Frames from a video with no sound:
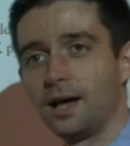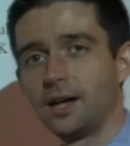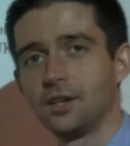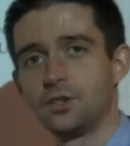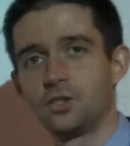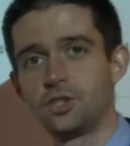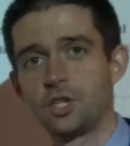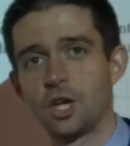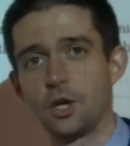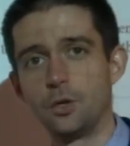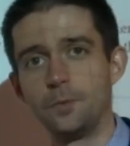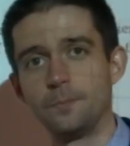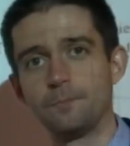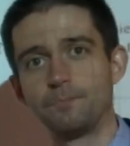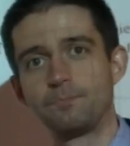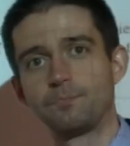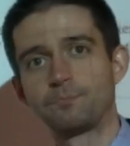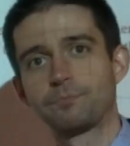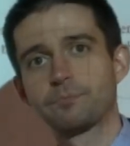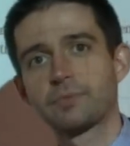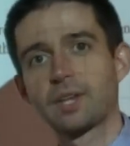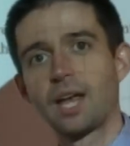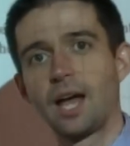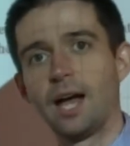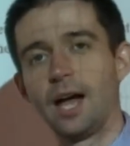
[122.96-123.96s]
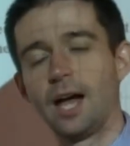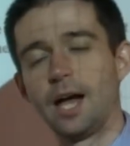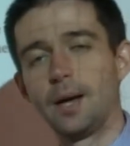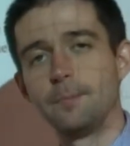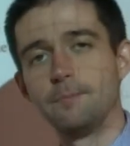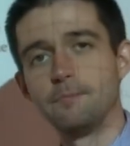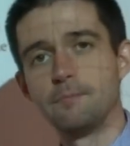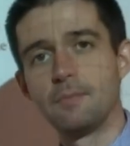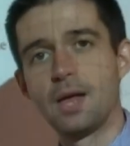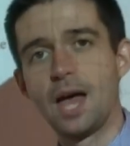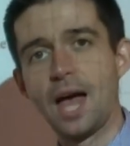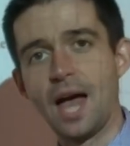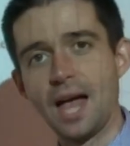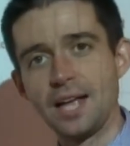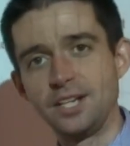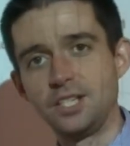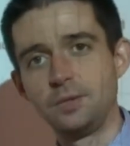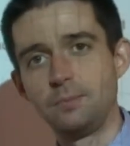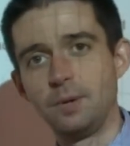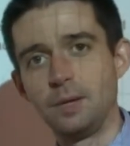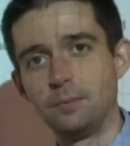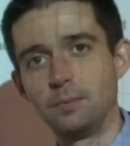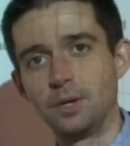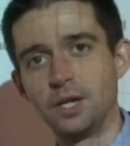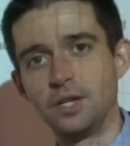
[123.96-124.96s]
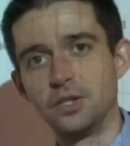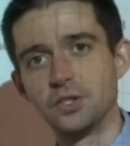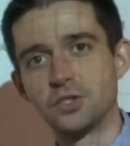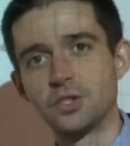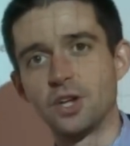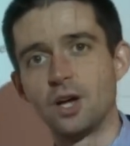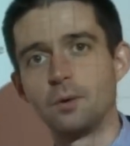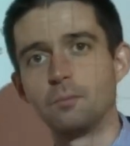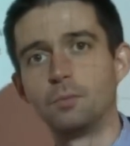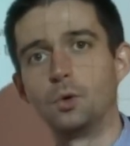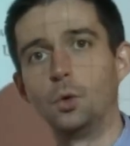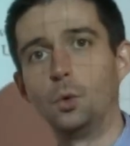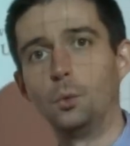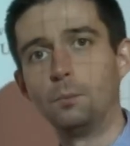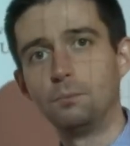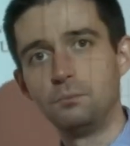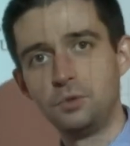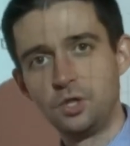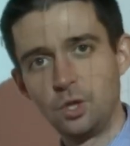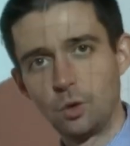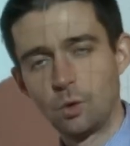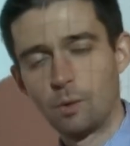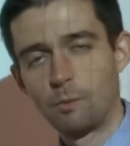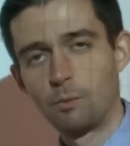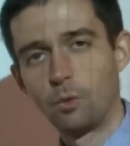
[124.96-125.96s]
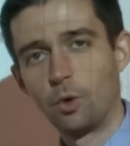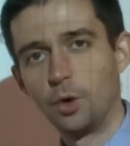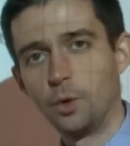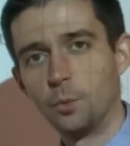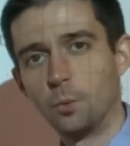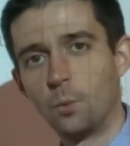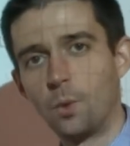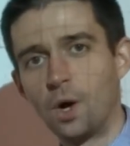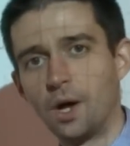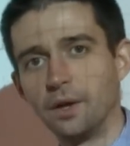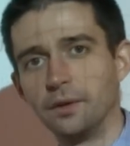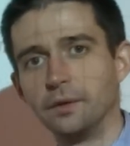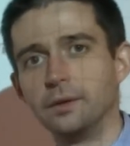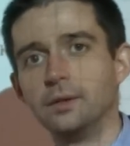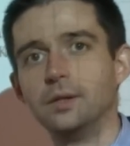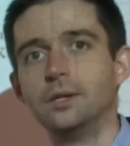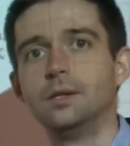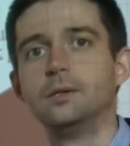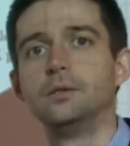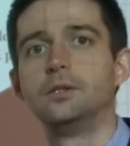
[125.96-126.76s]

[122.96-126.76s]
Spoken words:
so 80 people in the sample, 0.1,